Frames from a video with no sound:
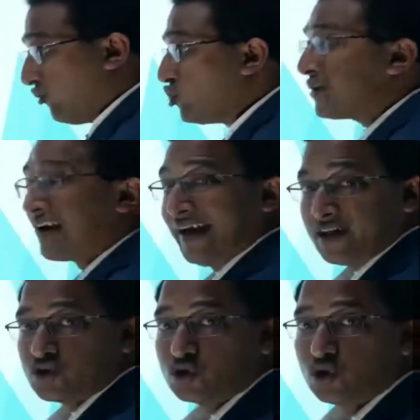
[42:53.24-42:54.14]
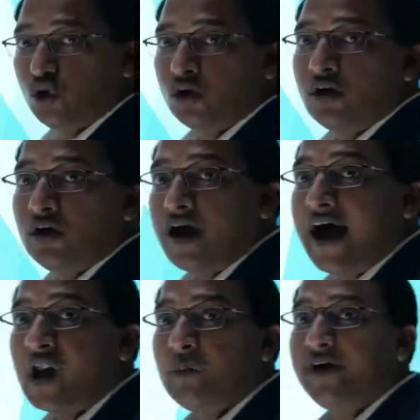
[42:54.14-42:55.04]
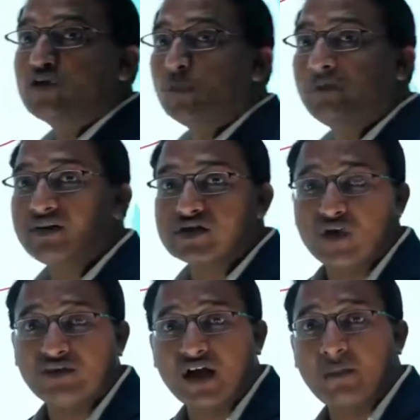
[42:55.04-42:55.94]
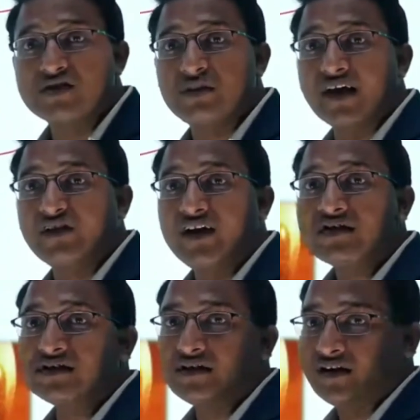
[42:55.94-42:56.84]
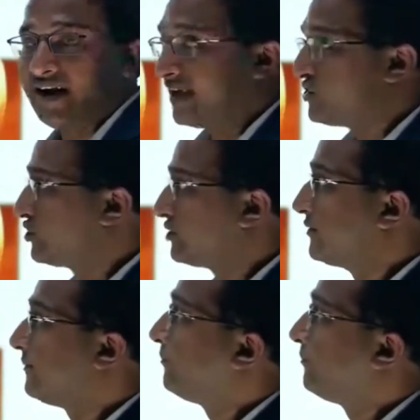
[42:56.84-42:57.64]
it was relaxed. So RBI supervision over the commercial banks was relaxed.